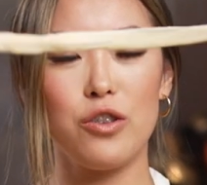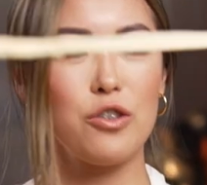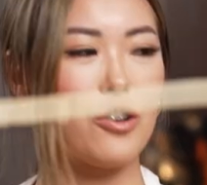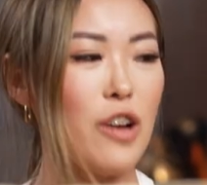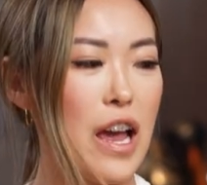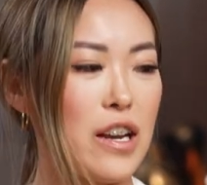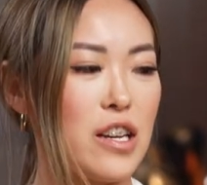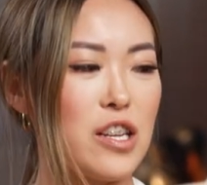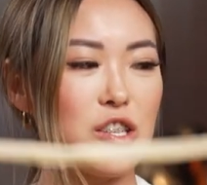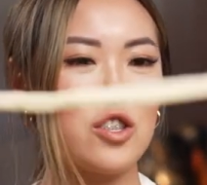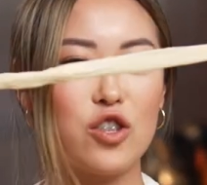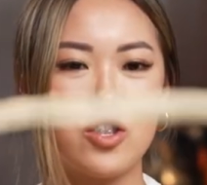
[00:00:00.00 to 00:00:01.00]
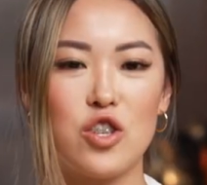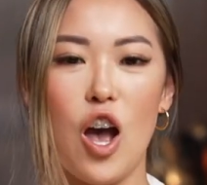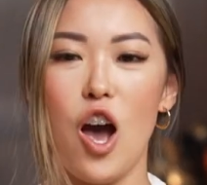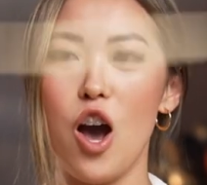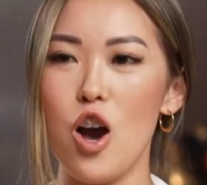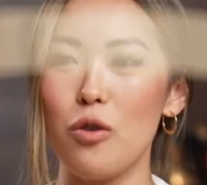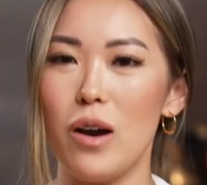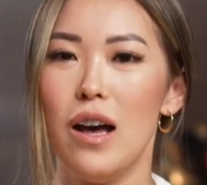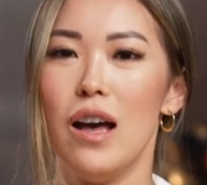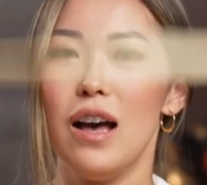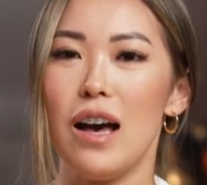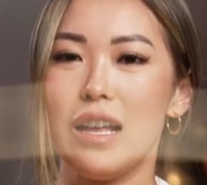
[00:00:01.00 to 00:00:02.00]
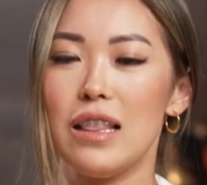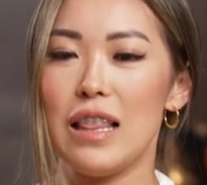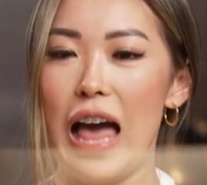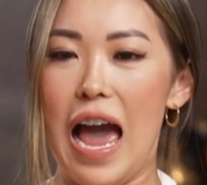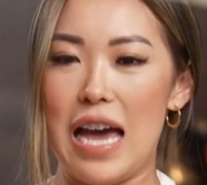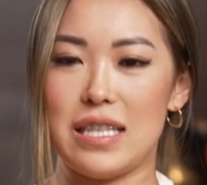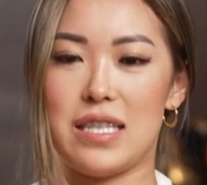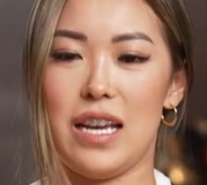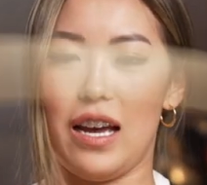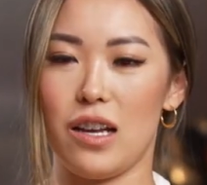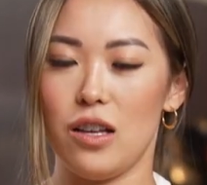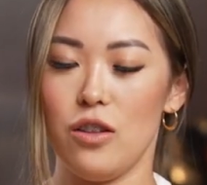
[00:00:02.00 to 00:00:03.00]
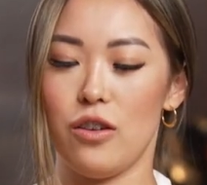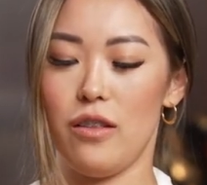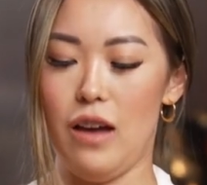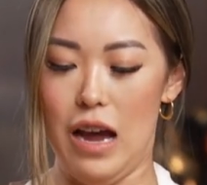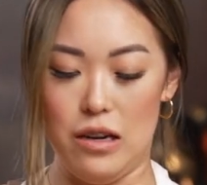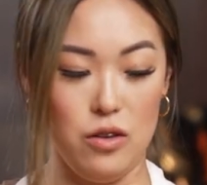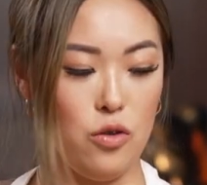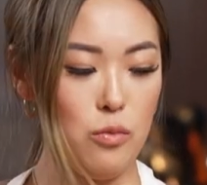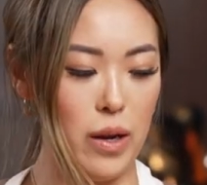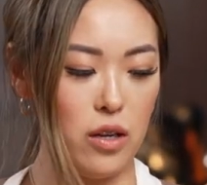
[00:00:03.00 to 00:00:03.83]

noodle and it is so elastic. Look at that. Oh my